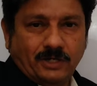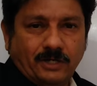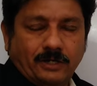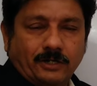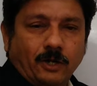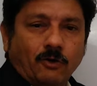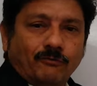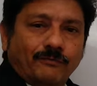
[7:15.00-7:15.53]

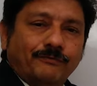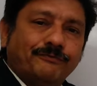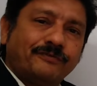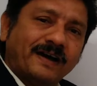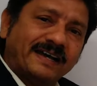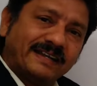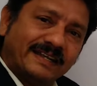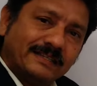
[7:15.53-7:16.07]
Now,
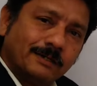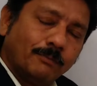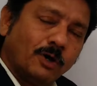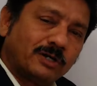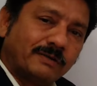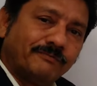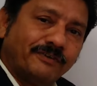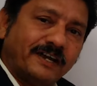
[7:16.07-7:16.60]
firing the
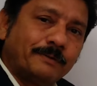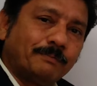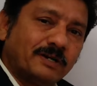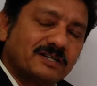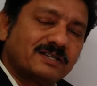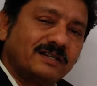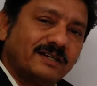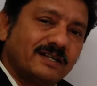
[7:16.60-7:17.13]
bottom
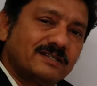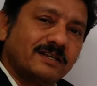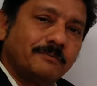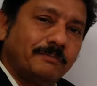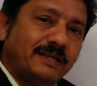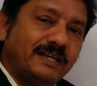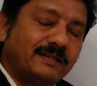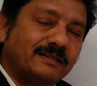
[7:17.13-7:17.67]
5%
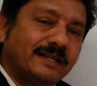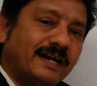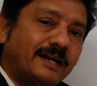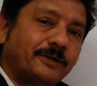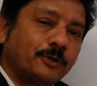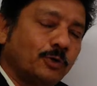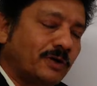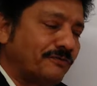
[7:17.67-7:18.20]
doesn't mean
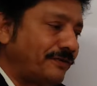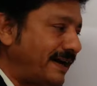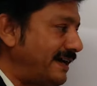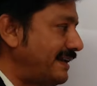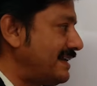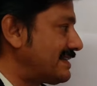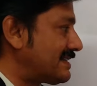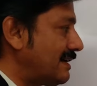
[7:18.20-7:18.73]
that you are
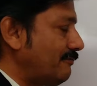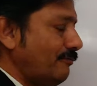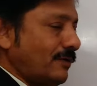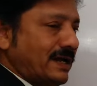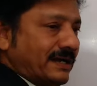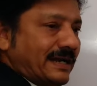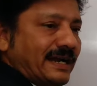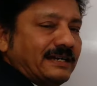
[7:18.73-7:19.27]
firing
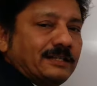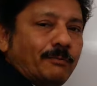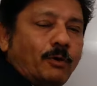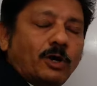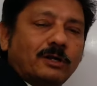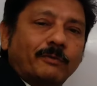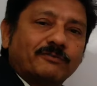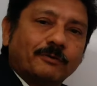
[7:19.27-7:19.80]
someone at the
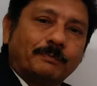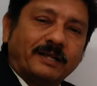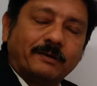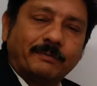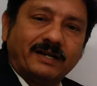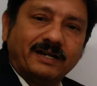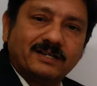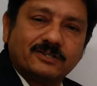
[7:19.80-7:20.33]
bottom of the
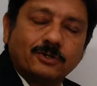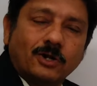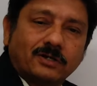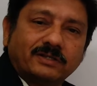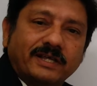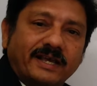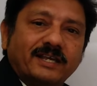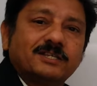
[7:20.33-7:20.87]
pyramid. It's
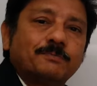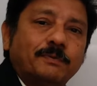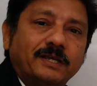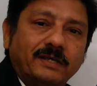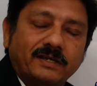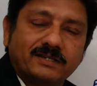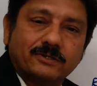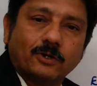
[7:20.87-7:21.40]
not the
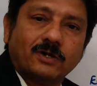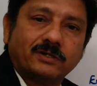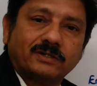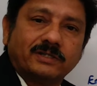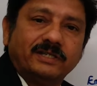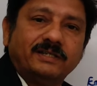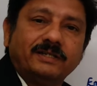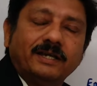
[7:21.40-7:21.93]
it's
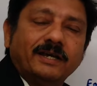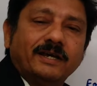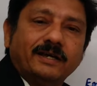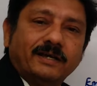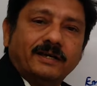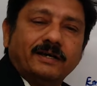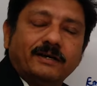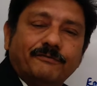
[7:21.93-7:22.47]
not the
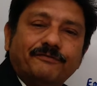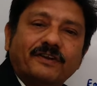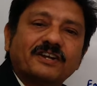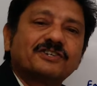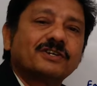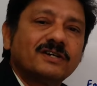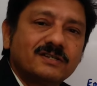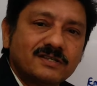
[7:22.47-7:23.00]

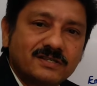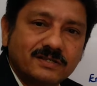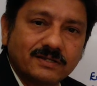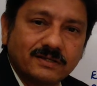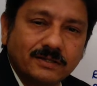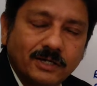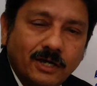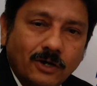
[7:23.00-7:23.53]
freshers
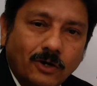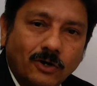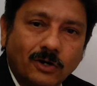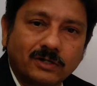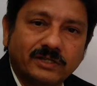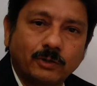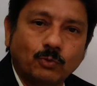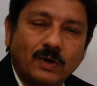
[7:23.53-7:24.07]

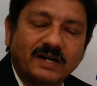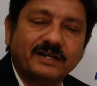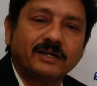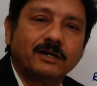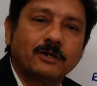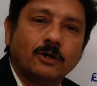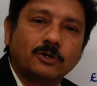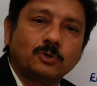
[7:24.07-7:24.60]
or the 1
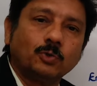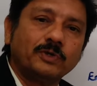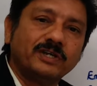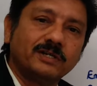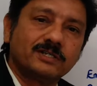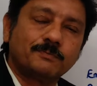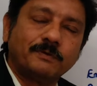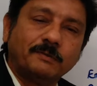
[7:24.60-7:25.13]
year or 2
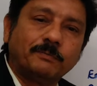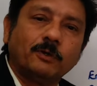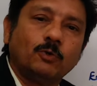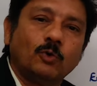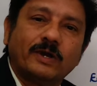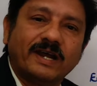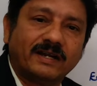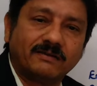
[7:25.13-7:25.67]
years people
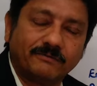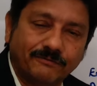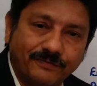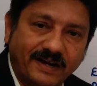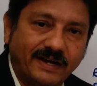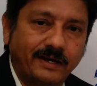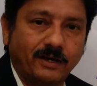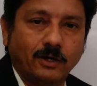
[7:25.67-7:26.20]
who get
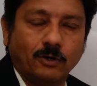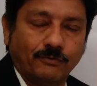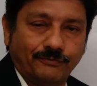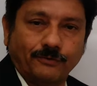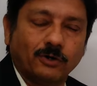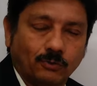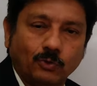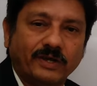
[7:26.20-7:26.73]
fired
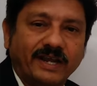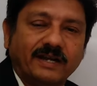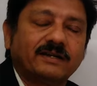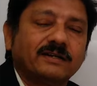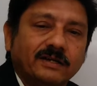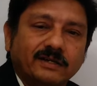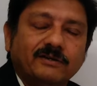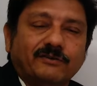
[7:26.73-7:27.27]
off or who
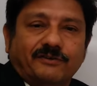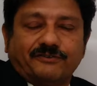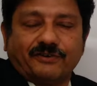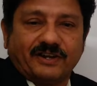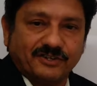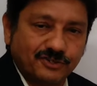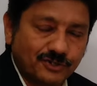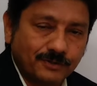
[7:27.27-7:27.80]
get
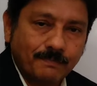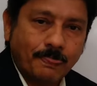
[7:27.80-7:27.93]
retrenched.